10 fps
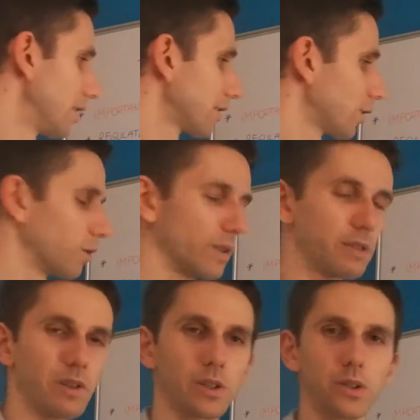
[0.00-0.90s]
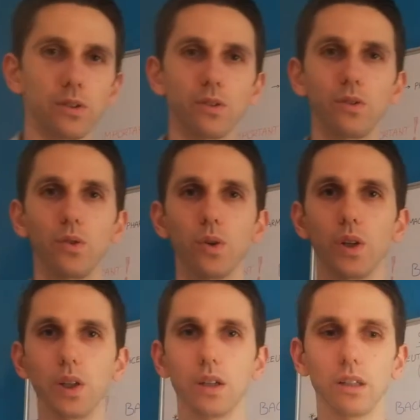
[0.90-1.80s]
so when we're
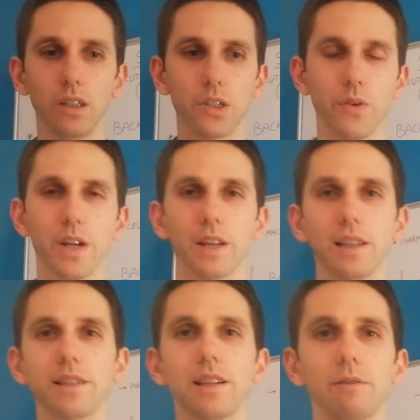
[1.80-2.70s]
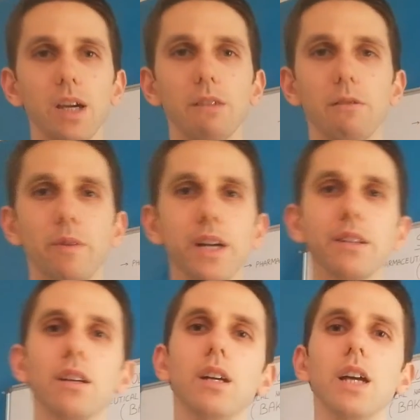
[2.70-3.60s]
doing training, let's say we have a
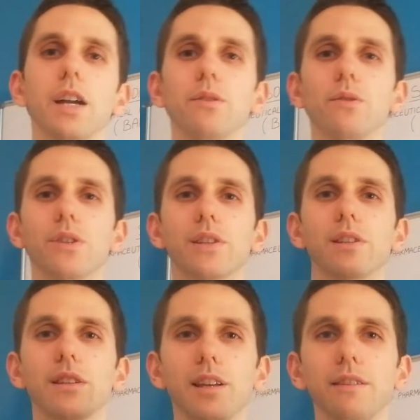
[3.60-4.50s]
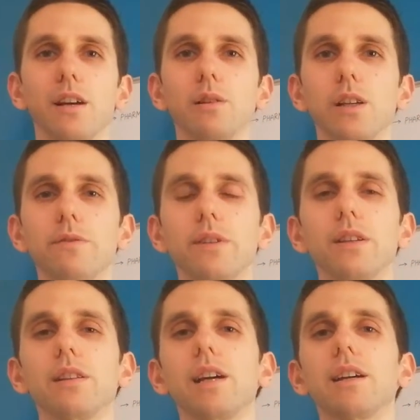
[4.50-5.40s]
weight and you just let, now lift
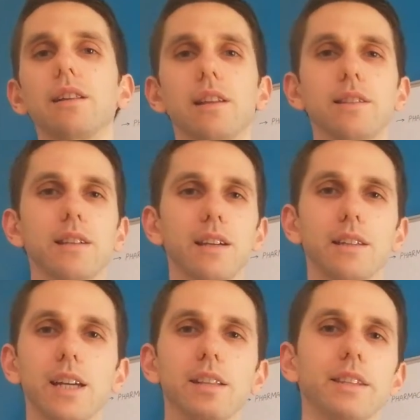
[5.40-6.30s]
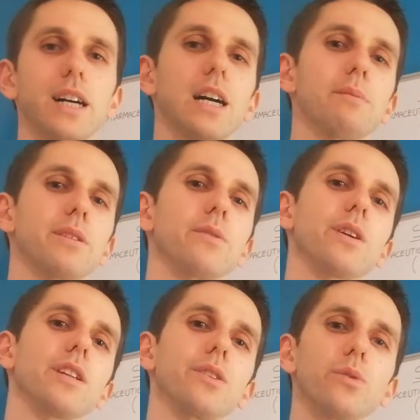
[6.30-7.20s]
it like let's say 10 times and you
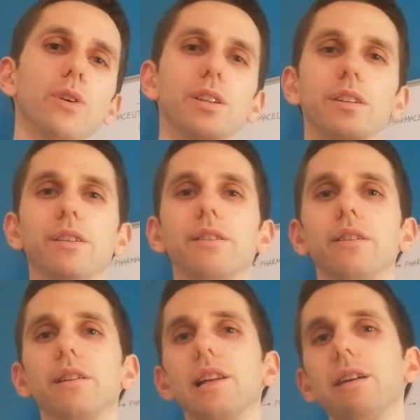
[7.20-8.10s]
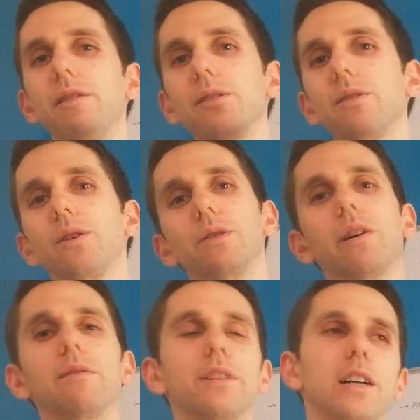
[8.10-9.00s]
cannot do it the, the 11th or
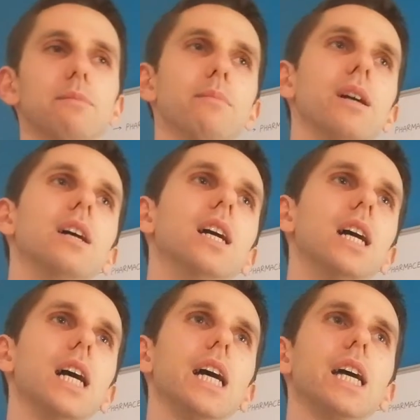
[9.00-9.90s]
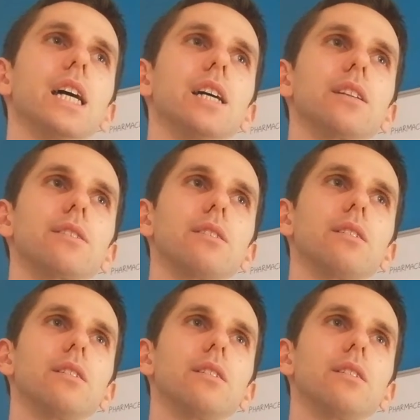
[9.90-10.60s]
12th time. And